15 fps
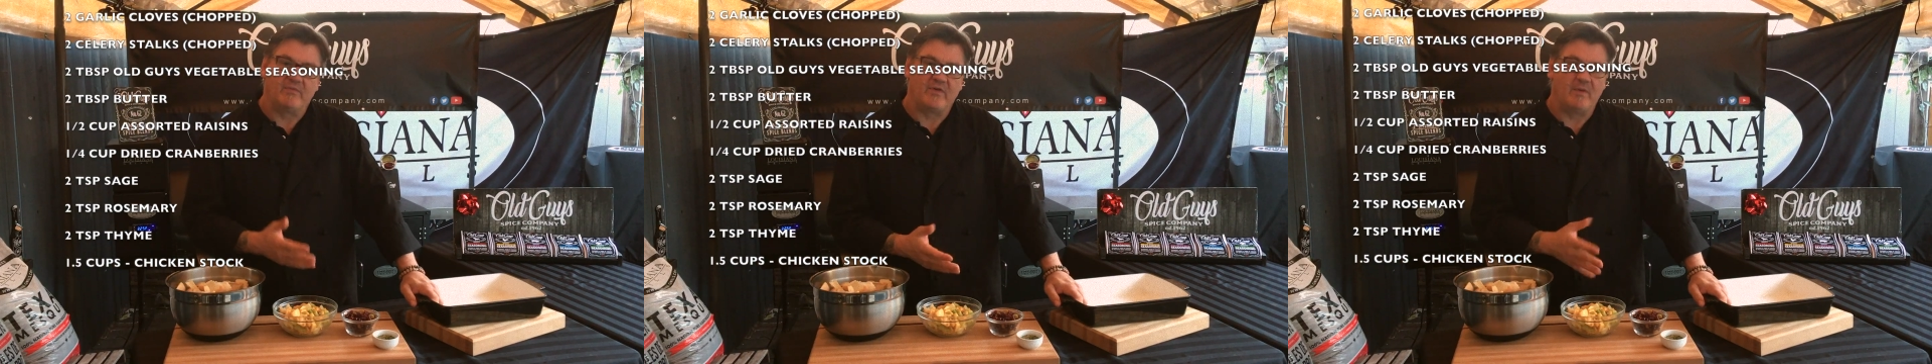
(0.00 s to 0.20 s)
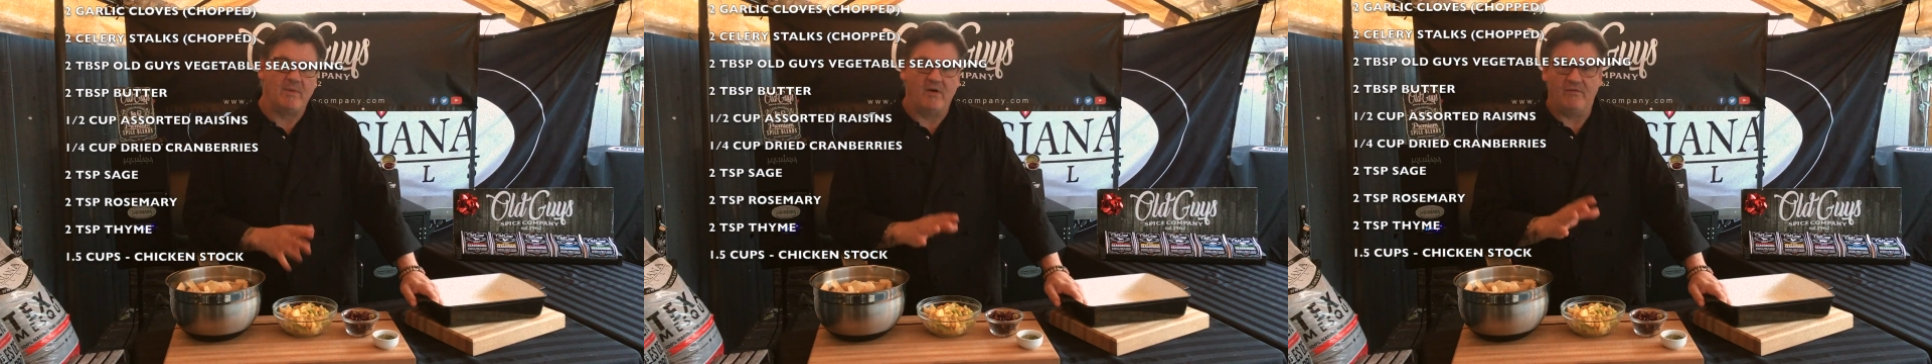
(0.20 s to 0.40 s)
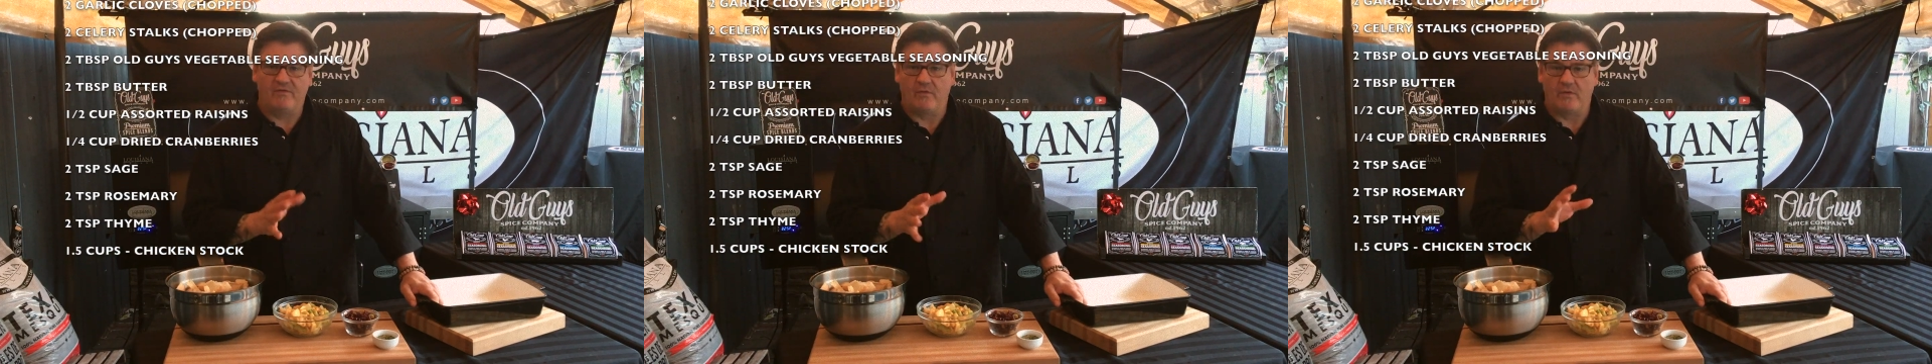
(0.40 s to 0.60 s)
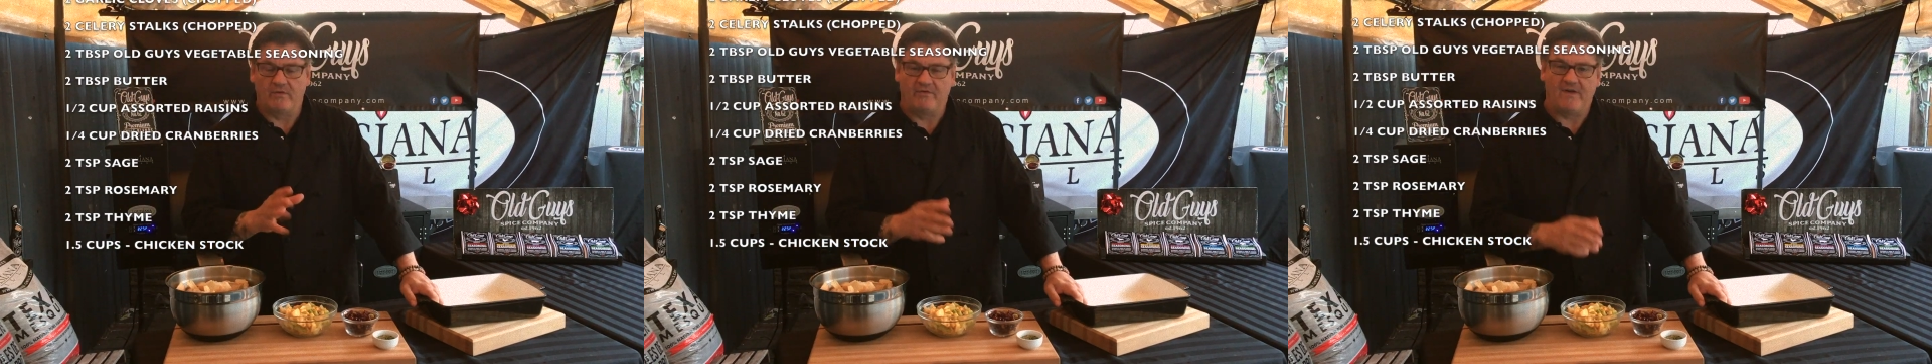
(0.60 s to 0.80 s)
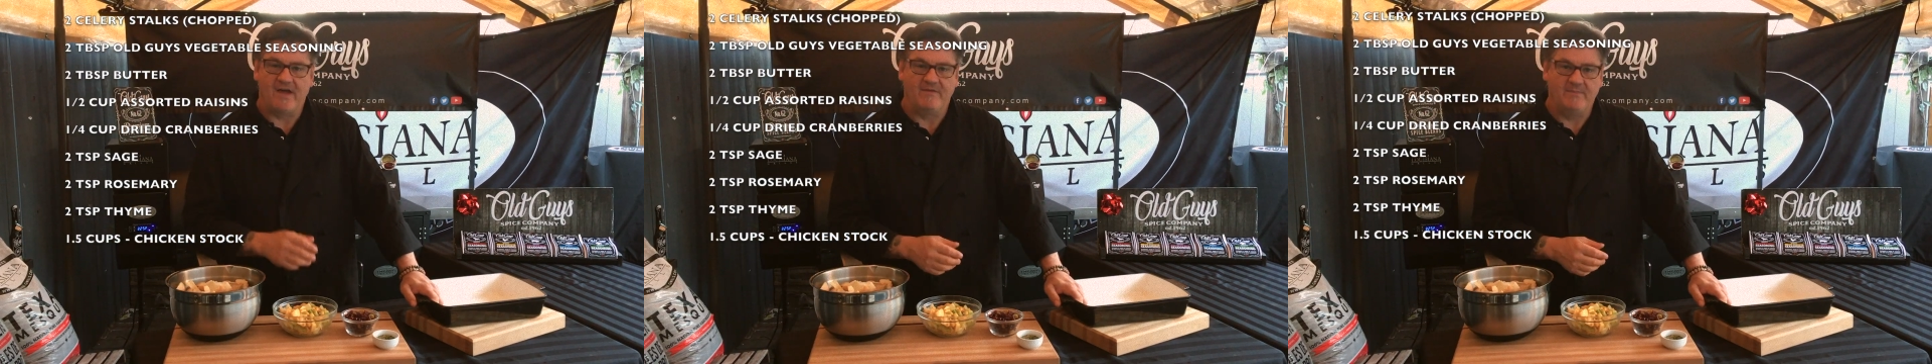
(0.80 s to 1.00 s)
for about 4 or
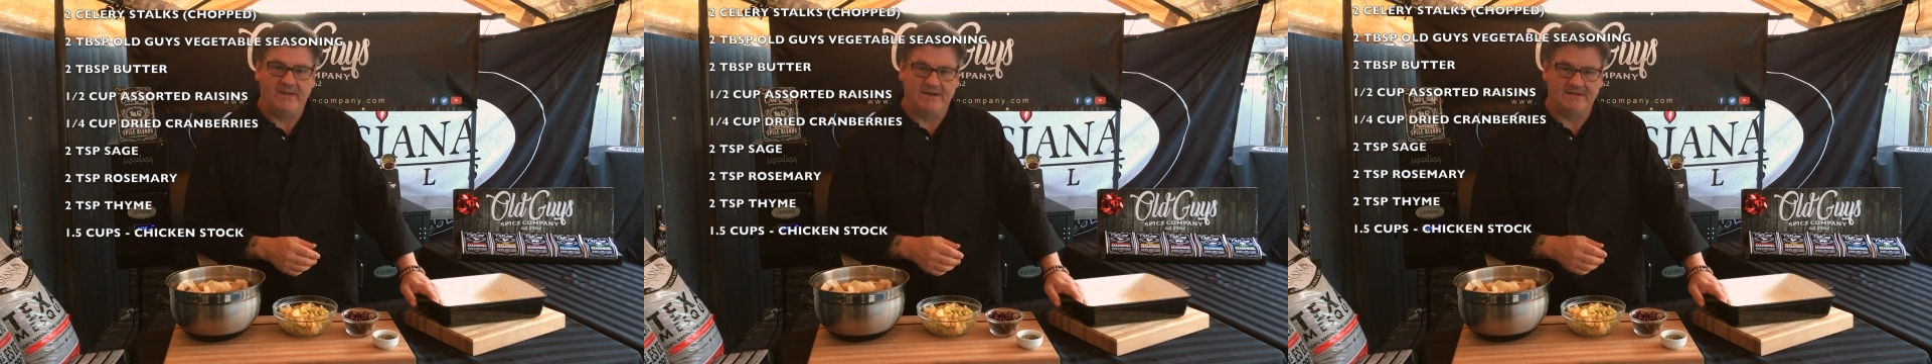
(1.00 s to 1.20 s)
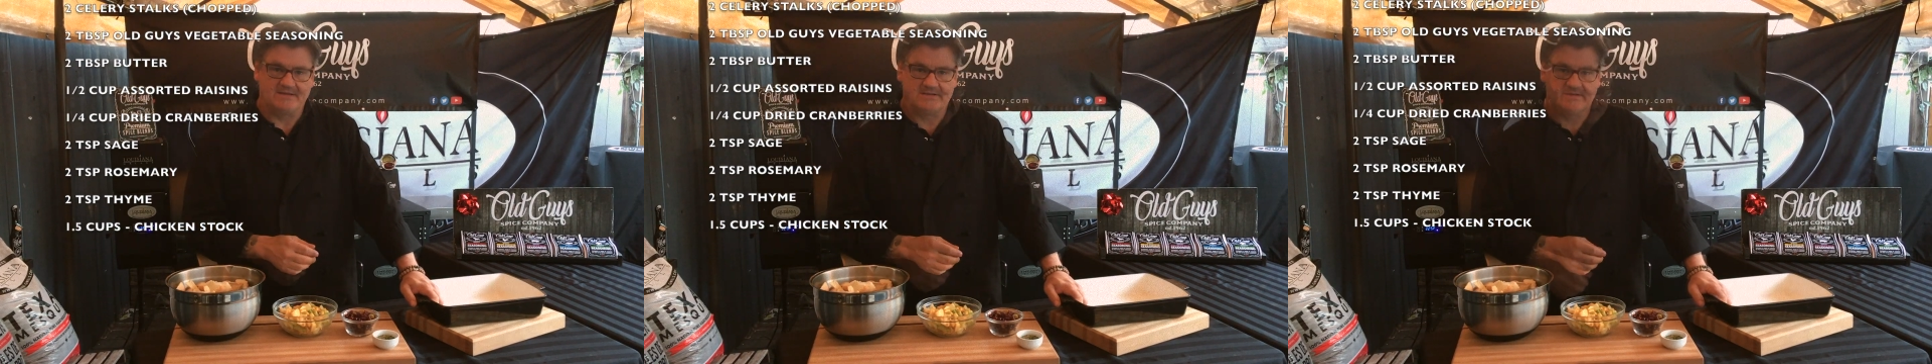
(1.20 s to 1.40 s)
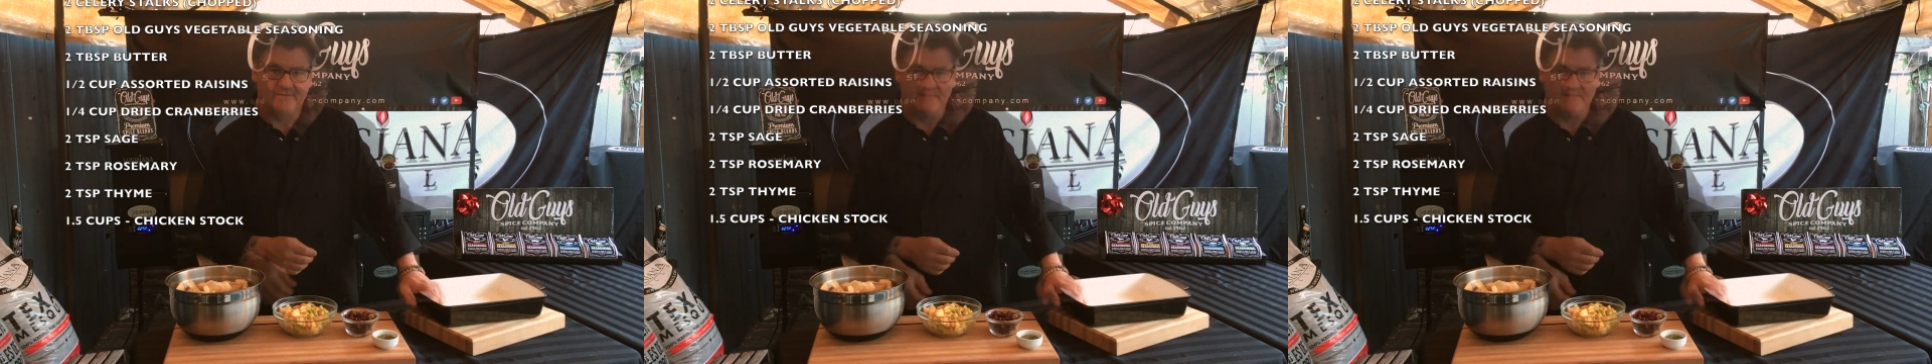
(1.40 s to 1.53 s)
5 minutes.